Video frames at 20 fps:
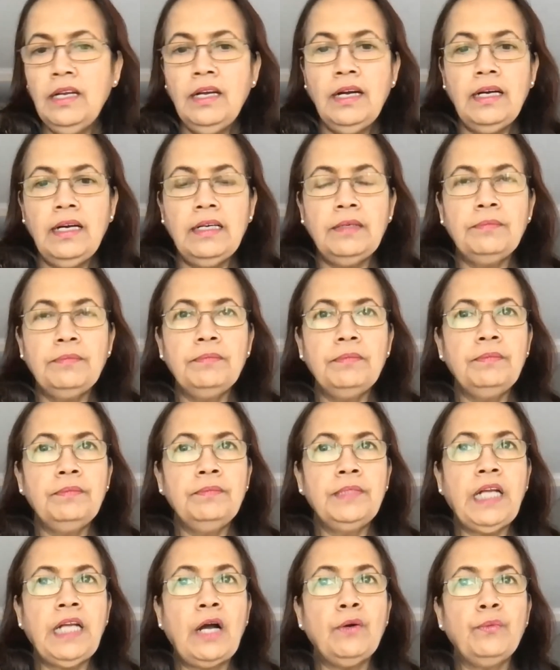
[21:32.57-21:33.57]

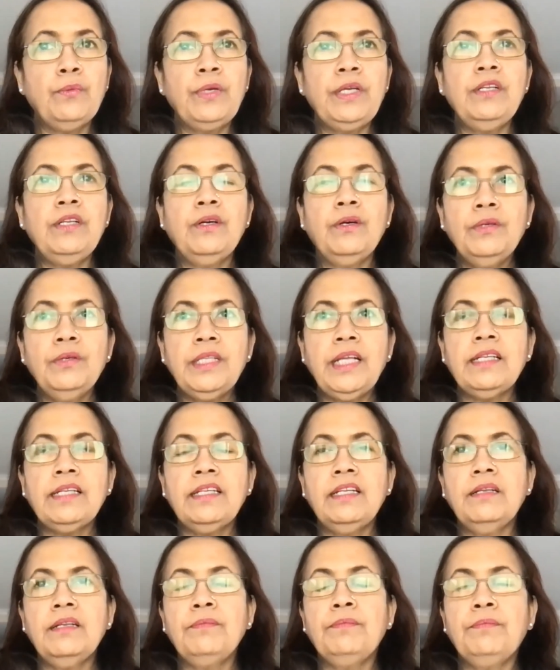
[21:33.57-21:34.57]
Now we know that
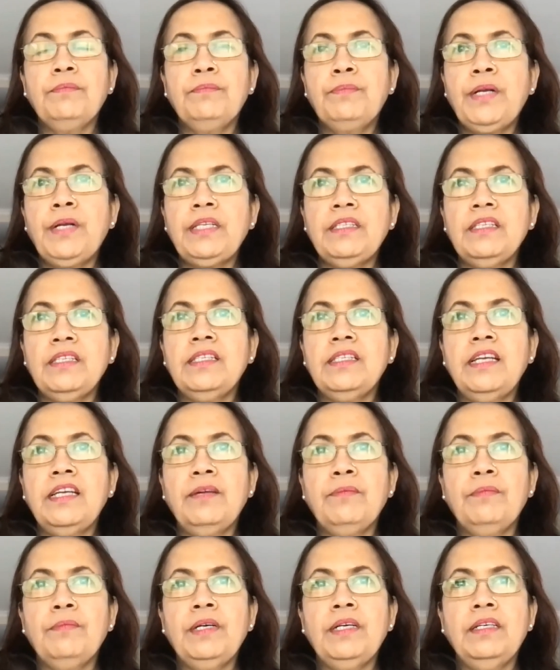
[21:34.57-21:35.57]
in present
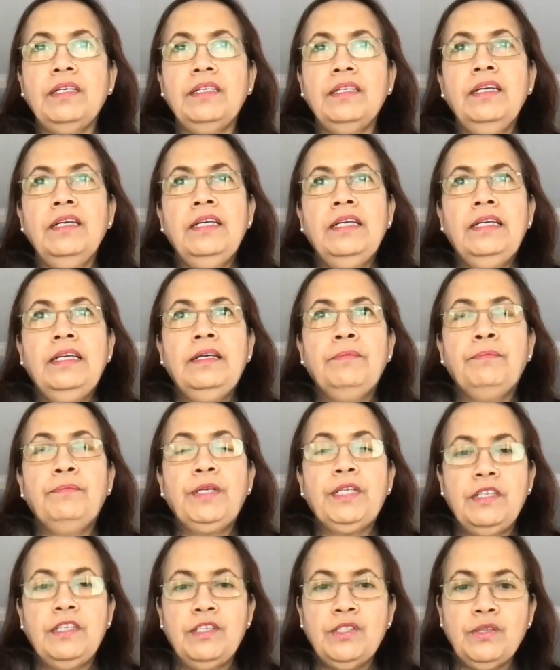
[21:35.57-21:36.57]
day
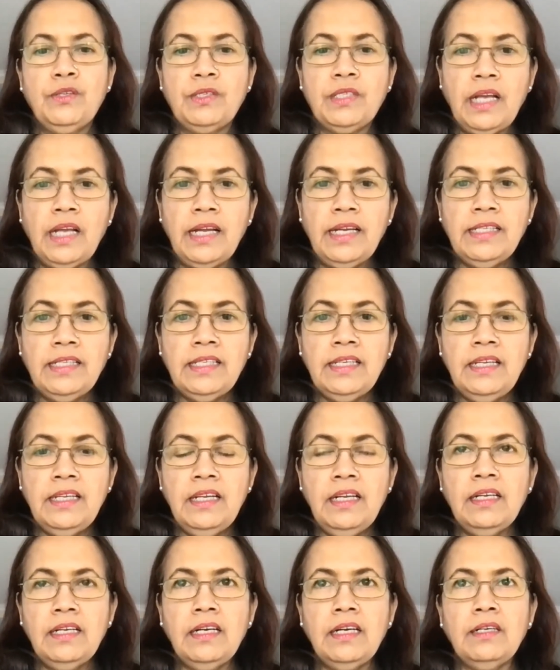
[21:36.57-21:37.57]
British
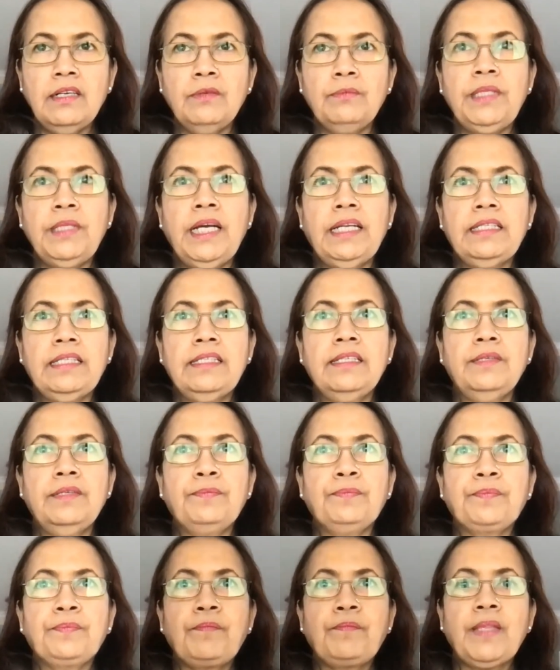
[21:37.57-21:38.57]
society that
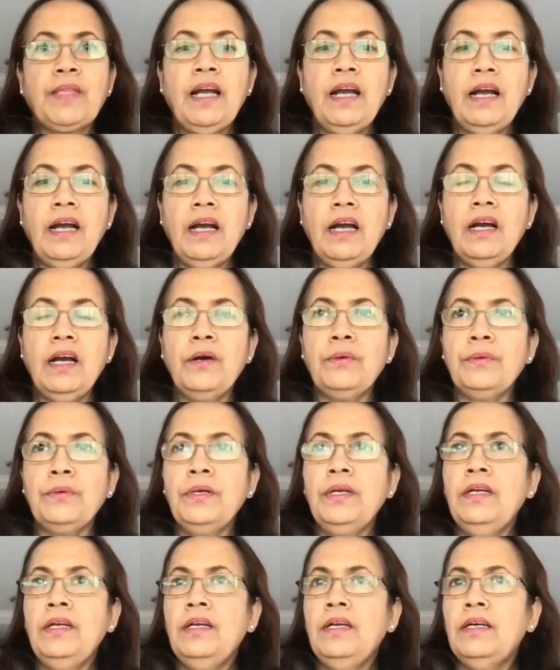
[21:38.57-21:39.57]
how
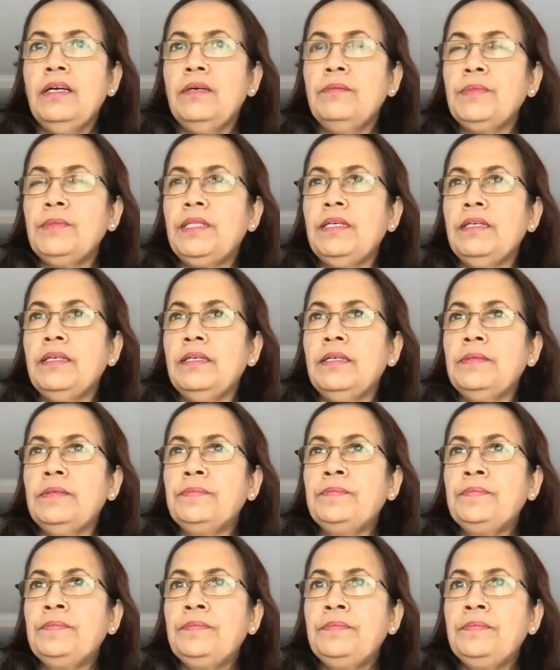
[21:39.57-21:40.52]
there